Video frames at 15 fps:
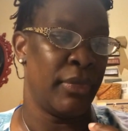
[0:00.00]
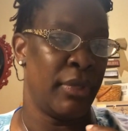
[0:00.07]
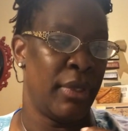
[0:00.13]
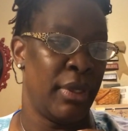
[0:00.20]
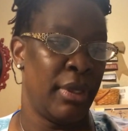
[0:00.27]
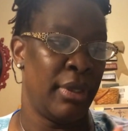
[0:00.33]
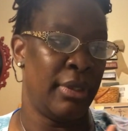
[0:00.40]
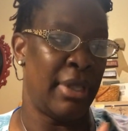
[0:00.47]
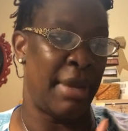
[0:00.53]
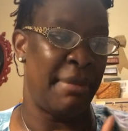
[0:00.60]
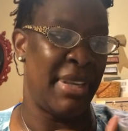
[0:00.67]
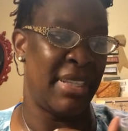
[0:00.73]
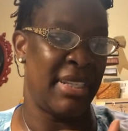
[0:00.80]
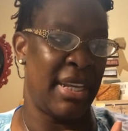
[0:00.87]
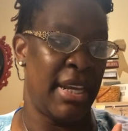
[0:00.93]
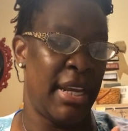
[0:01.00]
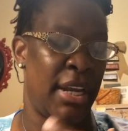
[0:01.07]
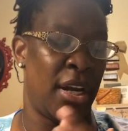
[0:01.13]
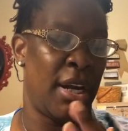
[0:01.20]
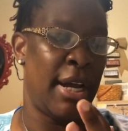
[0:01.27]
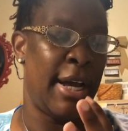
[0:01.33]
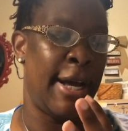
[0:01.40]
Okay, so
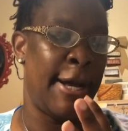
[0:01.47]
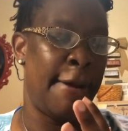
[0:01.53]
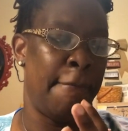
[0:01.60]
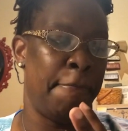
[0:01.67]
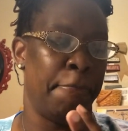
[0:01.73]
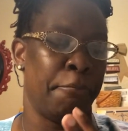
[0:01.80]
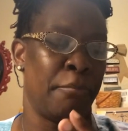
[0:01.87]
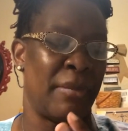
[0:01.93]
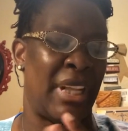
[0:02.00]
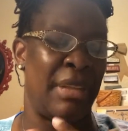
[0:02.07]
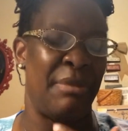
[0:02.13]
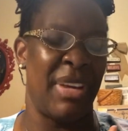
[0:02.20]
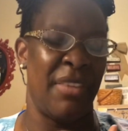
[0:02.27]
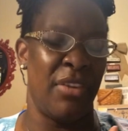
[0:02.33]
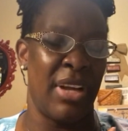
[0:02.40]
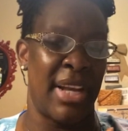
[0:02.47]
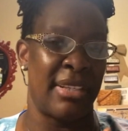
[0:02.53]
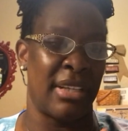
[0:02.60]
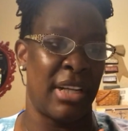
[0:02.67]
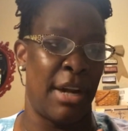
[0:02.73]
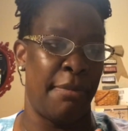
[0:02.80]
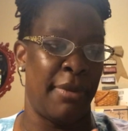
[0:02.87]
let
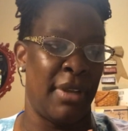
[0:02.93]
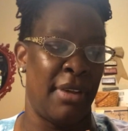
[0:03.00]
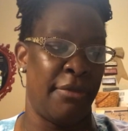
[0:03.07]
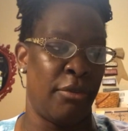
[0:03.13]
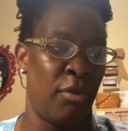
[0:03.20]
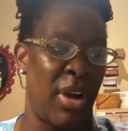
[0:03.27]
me see here.